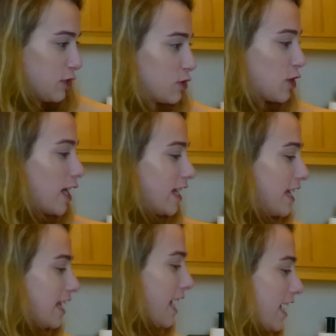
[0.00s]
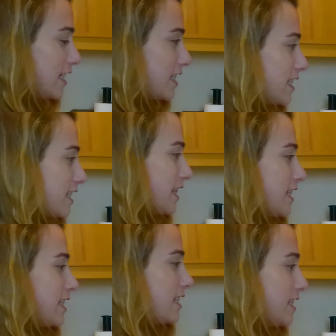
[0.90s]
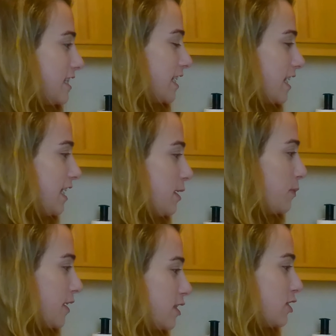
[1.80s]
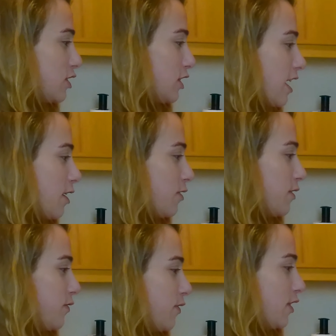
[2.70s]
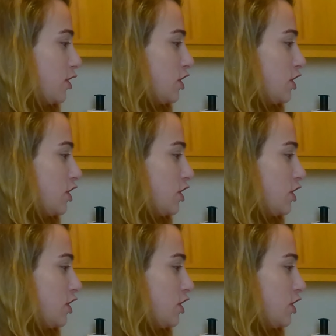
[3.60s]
Try and get the sticky mixture out of the